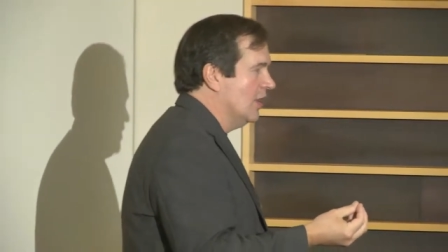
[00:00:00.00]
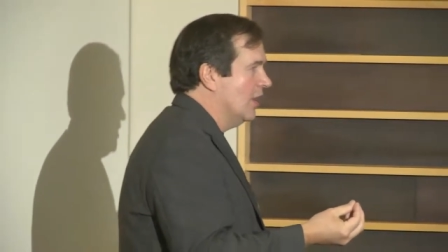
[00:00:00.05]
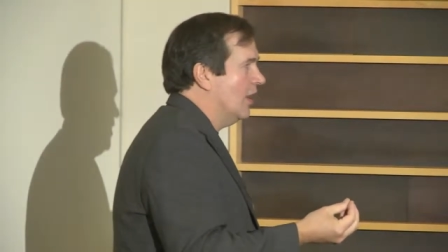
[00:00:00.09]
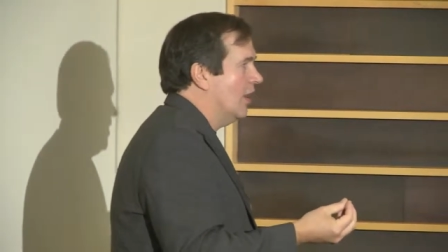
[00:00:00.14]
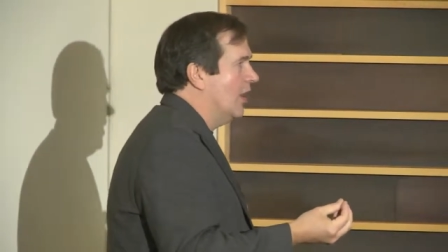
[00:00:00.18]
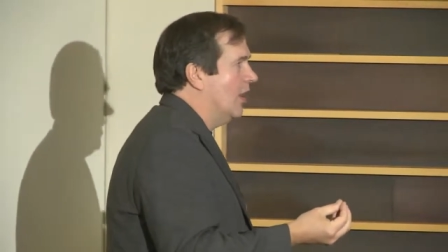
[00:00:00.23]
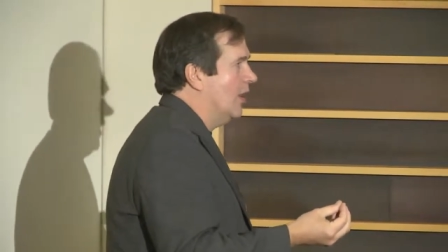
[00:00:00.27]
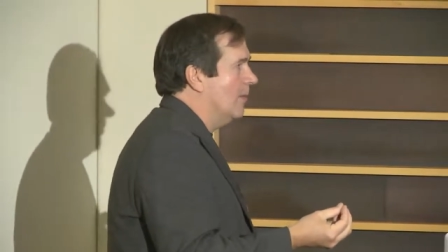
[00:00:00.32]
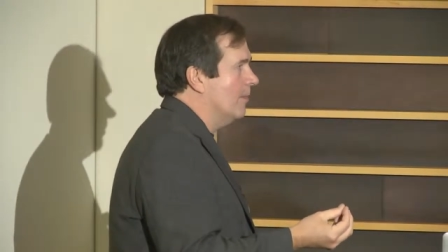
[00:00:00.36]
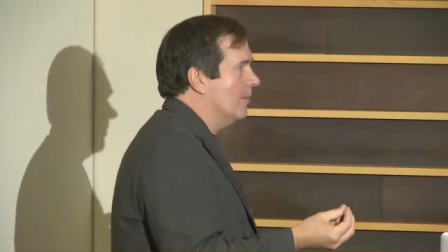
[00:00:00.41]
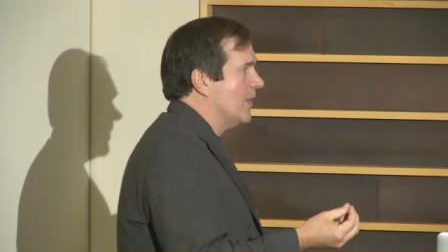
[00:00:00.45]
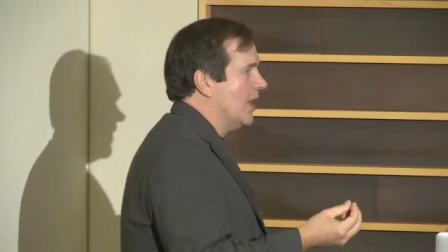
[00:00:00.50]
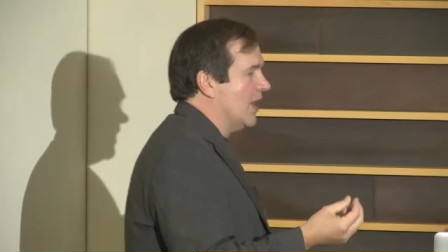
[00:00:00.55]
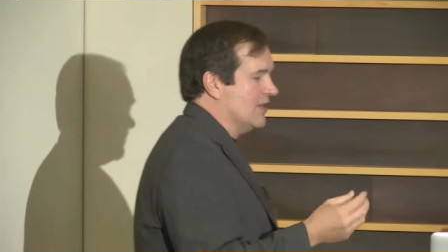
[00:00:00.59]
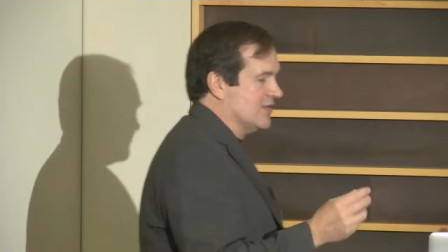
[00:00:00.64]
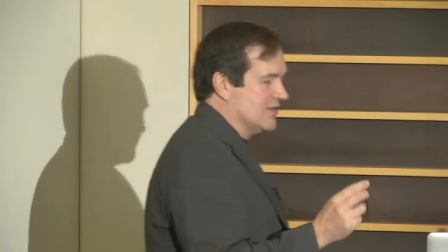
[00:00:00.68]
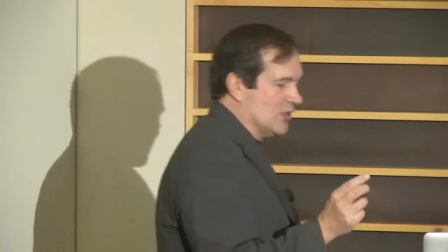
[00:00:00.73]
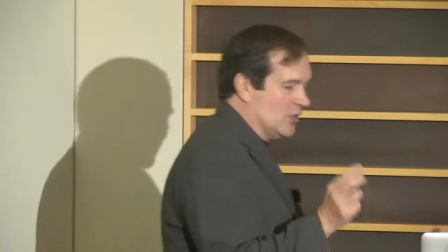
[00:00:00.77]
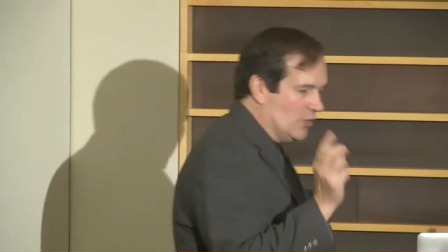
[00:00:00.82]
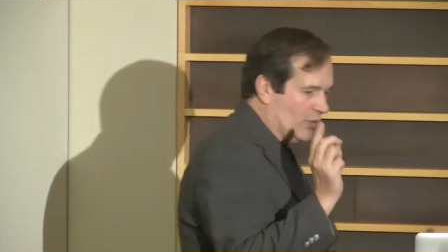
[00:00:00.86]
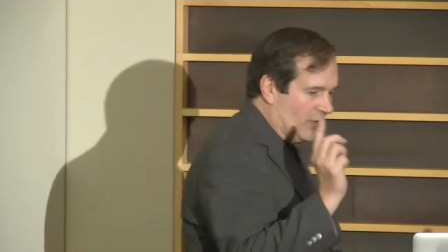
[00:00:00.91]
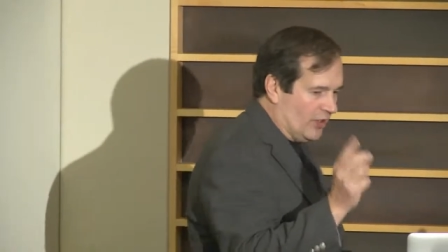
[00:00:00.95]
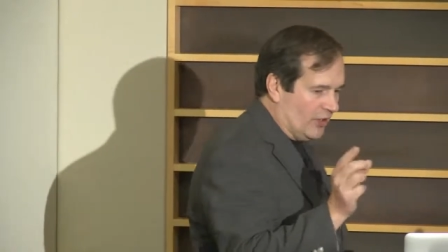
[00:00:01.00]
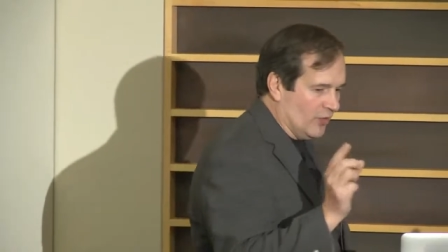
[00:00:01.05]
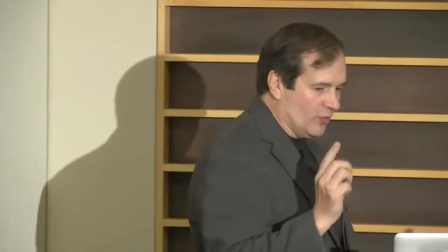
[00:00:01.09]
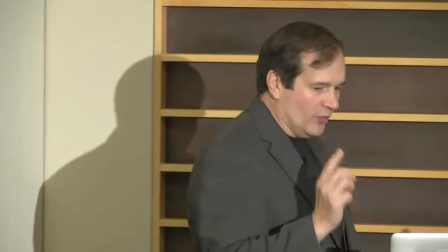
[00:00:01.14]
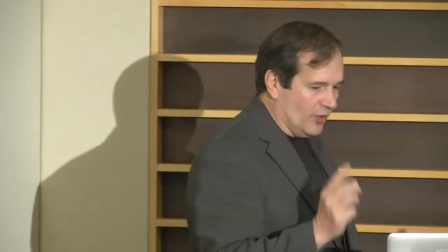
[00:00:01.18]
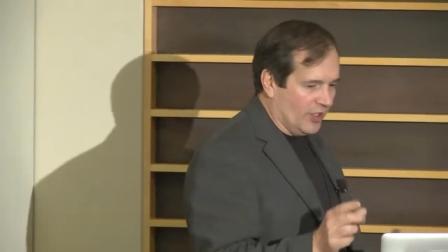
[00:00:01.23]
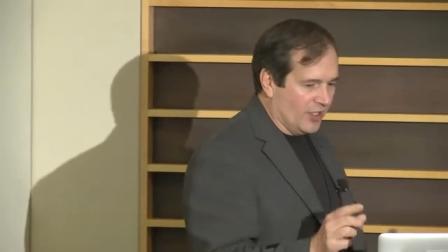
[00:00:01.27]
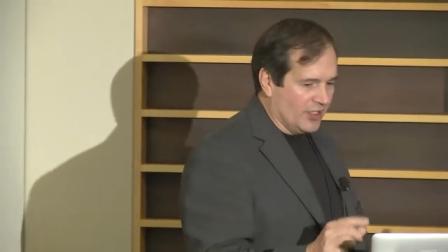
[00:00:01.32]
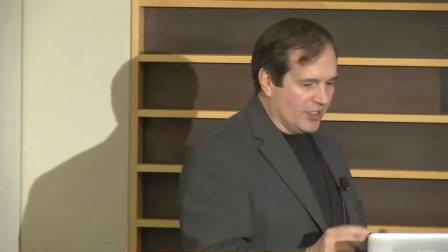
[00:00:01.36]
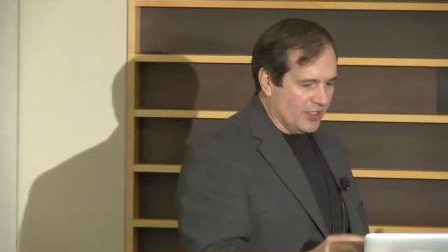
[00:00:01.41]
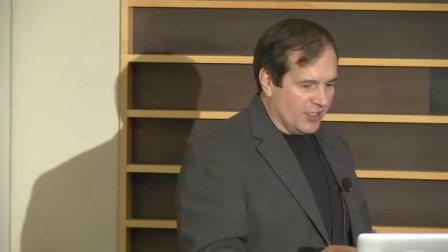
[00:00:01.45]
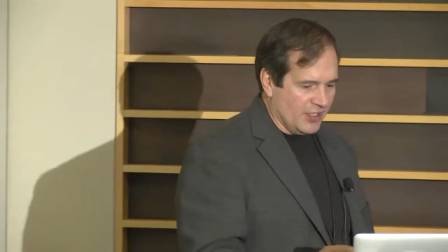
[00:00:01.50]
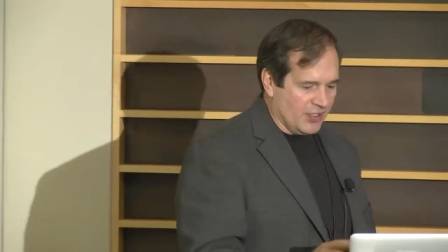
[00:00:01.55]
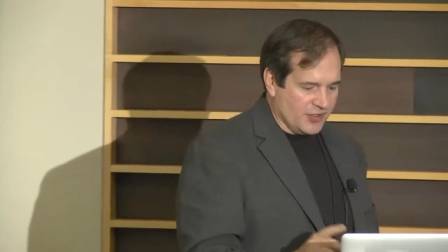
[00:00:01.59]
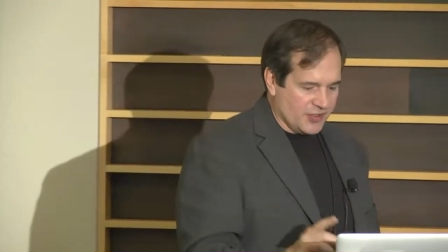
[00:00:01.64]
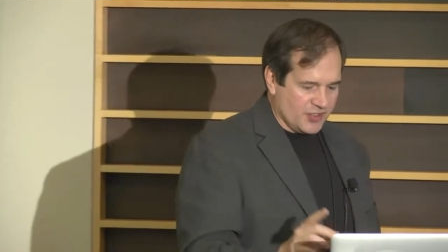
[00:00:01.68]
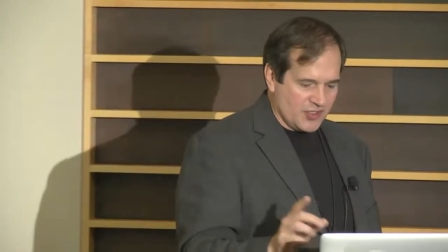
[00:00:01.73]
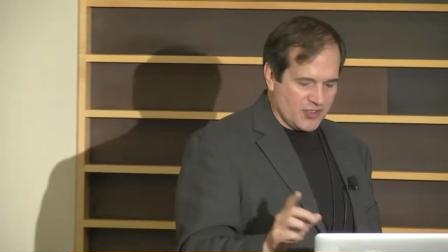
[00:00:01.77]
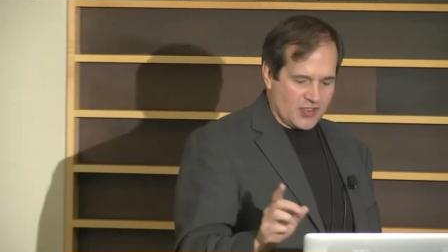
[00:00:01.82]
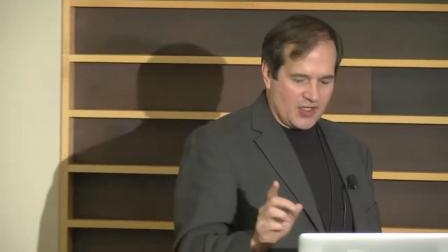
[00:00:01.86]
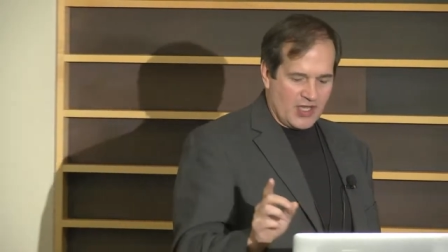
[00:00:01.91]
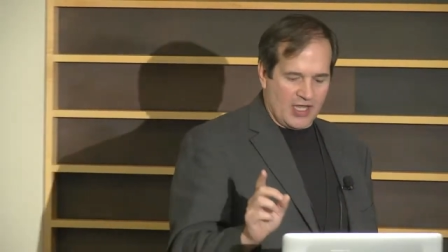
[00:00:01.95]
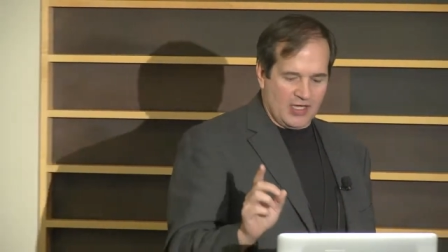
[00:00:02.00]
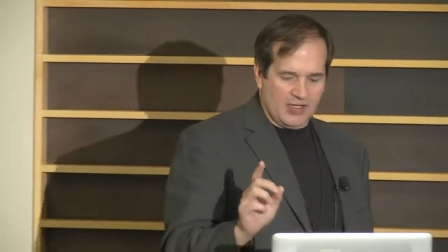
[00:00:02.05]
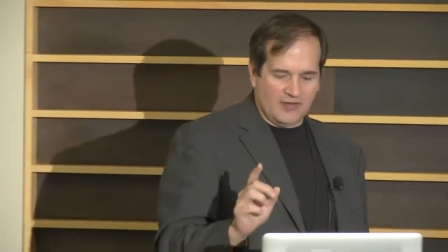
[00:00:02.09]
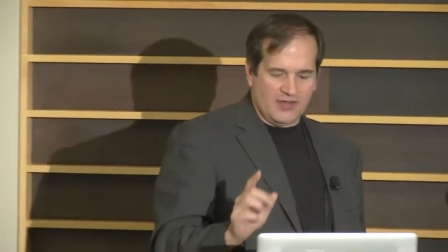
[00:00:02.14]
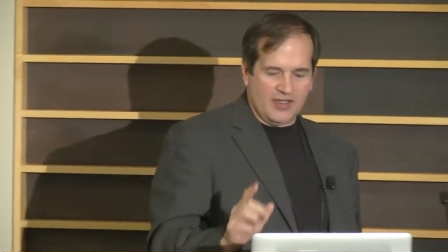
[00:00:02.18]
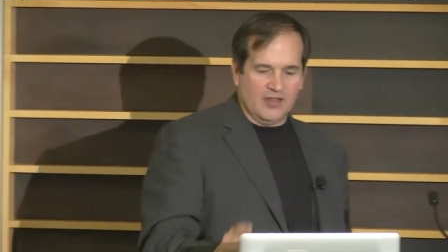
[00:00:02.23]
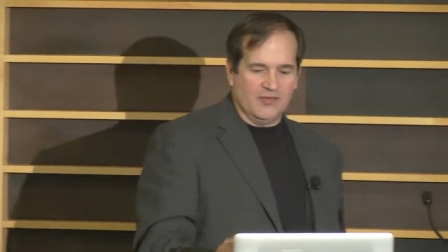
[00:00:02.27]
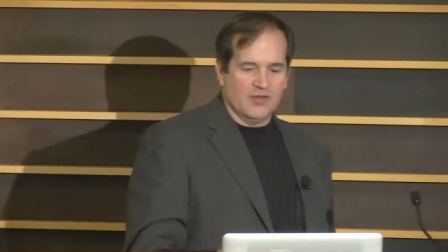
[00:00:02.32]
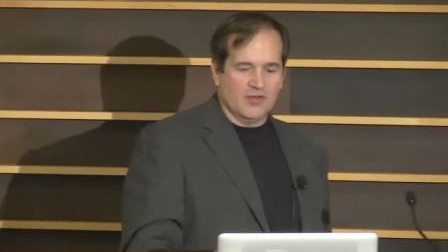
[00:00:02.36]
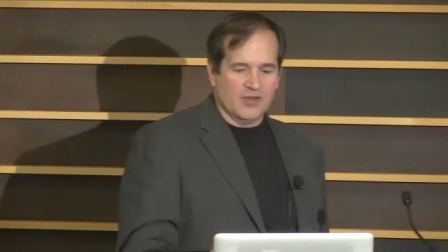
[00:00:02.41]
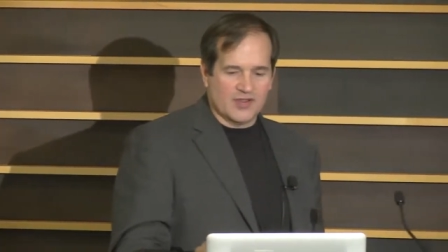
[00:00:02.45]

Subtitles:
And so we're going to just kind of give